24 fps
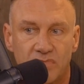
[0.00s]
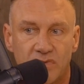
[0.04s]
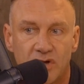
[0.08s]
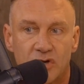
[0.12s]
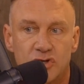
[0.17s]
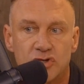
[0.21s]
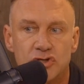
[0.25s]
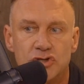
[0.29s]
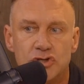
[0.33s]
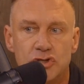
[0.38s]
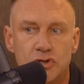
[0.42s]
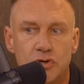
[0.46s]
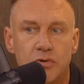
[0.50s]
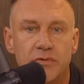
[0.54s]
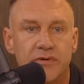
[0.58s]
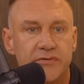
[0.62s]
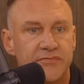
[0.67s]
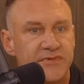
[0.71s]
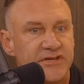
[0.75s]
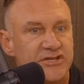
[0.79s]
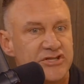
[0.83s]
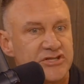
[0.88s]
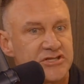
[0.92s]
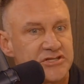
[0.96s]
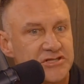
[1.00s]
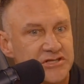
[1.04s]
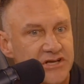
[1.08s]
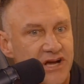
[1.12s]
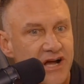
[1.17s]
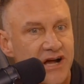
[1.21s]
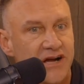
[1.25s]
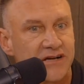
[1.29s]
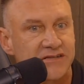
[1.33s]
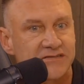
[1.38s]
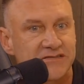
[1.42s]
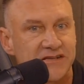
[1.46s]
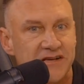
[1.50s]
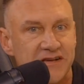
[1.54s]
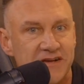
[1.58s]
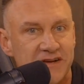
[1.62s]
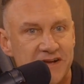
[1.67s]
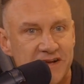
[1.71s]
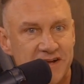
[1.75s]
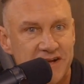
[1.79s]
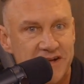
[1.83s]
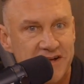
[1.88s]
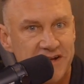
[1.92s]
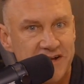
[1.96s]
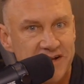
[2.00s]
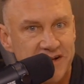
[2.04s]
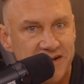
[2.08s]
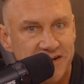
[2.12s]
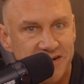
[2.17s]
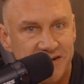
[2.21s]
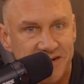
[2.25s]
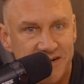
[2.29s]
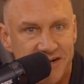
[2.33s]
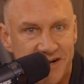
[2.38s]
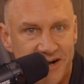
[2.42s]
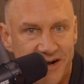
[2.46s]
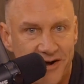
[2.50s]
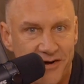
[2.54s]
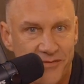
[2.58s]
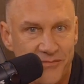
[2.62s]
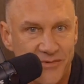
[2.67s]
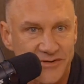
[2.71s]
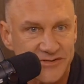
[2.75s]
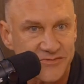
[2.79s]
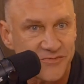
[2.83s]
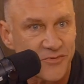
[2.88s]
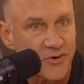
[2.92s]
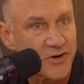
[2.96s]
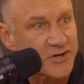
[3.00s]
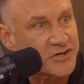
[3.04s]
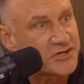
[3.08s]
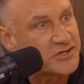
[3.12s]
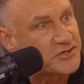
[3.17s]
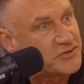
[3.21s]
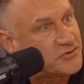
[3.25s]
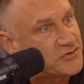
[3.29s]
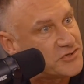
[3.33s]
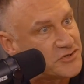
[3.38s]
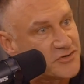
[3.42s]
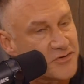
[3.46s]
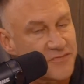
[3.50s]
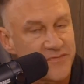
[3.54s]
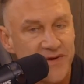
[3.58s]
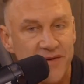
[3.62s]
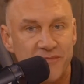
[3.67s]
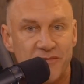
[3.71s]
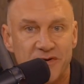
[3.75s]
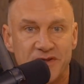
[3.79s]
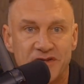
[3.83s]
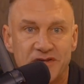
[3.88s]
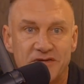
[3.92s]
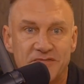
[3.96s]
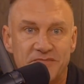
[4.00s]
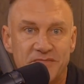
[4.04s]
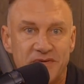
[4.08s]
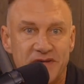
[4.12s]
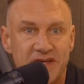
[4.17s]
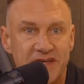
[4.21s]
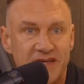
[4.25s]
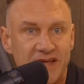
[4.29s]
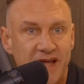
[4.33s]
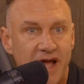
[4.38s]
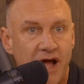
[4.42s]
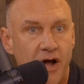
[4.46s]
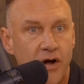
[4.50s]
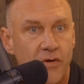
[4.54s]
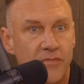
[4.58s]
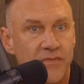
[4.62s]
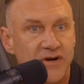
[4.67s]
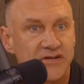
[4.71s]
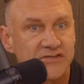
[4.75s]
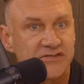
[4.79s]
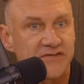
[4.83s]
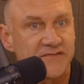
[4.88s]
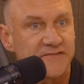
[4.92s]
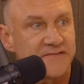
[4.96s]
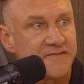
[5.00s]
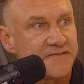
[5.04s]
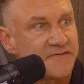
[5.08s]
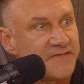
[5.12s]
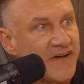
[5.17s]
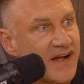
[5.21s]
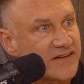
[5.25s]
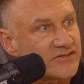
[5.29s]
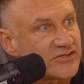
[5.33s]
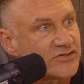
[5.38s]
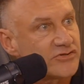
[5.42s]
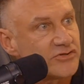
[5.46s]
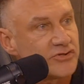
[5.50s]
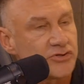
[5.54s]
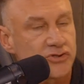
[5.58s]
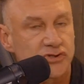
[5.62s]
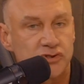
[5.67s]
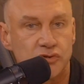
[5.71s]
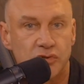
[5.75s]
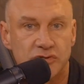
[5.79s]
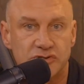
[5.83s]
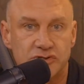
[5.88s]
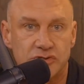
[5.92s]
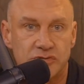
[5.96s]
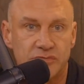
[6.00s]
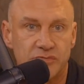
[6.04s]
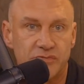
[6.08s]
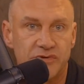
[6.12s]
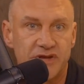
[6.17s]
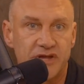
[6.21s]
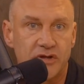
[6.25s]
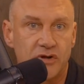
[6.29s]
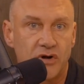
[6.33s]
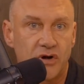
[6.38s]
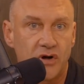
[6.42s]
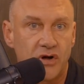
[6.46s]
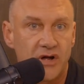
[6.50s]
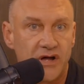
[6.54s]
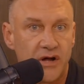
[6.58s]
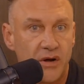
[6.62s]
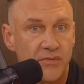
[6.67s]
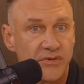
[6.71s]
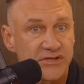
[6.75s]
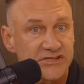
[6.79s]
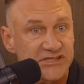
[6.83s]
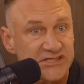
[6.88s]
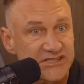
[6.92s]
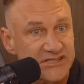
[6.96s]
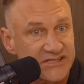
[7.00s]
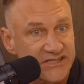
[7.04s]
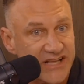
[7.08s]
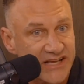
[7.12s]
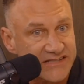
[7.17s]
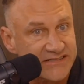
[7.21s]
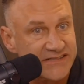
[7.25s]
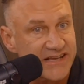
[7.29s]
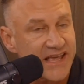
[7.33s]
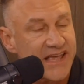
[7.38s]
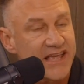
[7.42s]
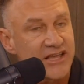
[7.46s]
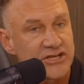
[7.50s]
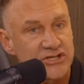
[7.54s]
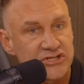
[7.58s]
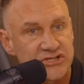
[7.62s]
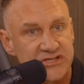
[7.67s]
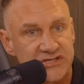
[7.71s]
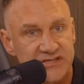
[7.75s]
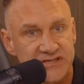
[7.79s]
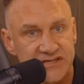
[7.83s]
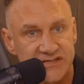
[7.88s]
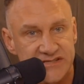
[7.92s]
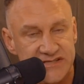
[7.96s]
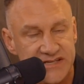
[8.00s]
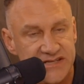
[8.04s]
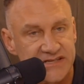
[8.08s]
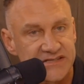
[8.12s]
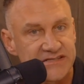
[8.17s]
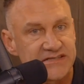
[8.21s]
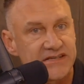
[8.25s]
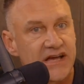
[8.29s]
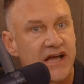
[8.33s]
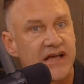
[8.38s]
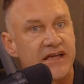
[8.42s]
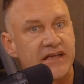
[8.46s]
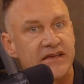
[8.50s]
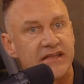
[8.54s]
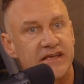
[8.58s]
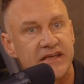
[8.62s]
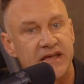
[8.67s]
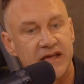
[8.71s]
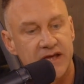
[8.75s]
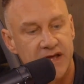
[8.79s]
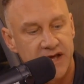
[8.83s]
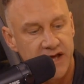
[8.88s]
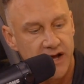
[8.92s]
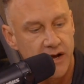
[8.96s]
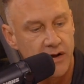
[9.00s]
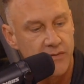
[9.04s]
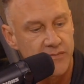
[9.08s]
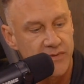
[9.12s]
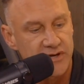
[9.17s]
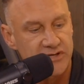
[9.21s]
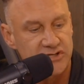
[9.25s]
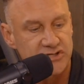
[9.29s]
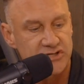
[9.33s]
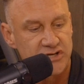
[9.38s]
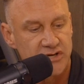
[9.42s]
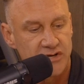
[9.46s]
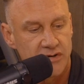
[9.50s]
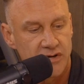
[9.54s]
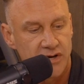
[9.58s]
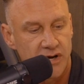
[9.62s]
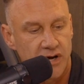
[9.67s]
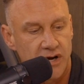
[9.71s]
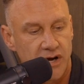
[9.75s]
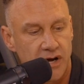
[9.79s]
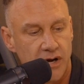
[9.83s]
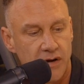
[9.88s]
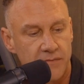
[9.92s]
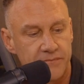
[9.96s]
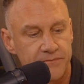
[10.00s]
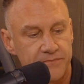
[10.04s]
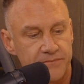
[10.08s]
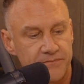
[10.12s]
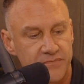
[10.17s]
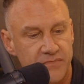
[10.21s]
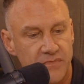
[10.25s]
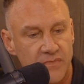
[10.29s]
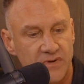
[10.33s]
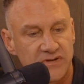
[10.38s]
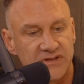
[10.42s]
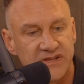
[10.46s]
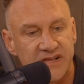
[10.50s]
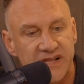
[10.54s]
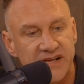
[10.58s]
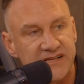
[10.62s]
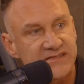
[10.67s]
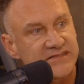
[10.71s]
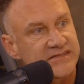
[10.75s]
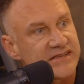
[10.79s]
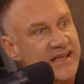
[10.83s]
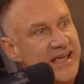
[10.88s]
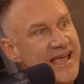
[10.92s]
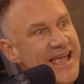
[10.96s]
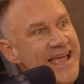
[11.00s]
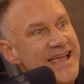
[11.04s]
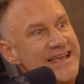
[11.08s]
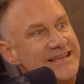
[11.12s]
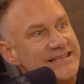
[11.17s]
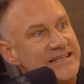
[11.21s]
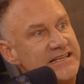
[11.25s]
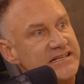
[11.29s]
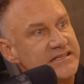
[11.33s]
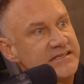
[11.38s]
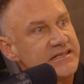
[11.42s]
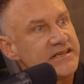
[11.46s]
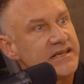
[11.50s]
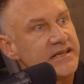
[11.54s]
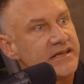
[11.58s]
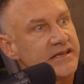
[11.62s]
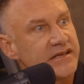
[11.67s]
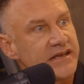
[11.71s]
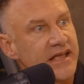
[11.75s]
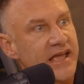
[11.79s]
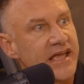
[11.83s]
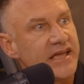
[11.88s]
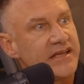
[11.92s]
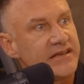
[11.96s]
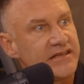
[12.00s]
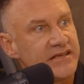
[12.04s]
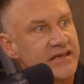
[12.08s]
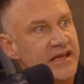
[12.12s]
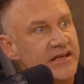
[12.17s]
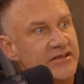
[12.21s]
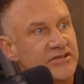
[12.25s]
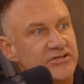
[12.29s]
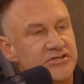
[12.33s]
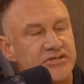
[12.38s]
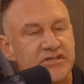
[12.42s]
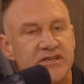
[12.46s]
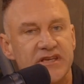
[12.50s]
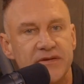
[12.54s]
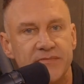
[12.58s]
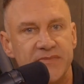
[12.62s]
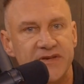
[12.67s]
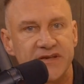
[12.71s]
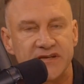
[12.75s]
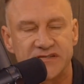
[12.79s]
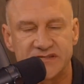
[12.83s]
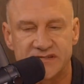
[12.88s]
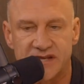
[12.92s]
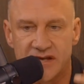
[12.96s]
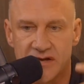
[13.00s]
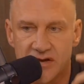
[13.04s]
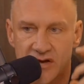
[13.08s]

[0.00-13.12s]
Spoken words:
you would be shocked how much more acute your memory could be, how much faster your short-term recall, how much less anxiousness, anxiety, how much less ADD and ADHD. Because,